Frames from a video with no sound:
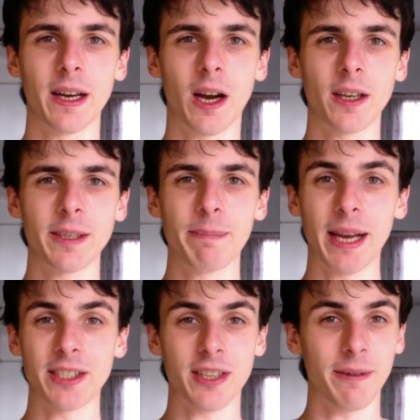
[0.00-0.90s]
content
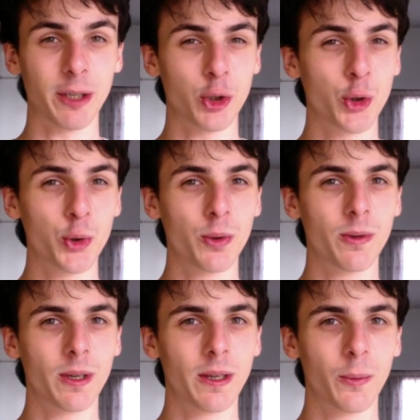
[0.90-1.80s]
patches every 2
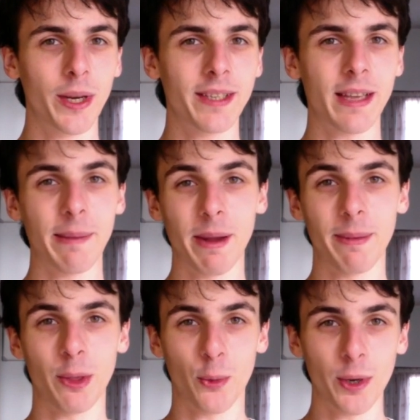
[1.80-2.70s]
weeks,
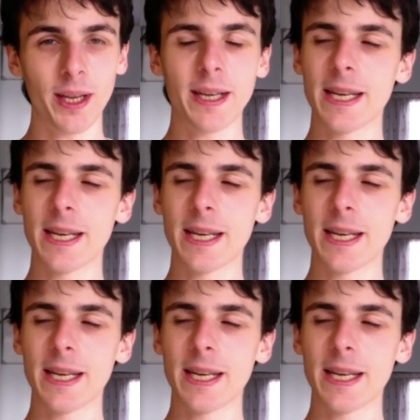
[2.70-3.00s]
maybe 3.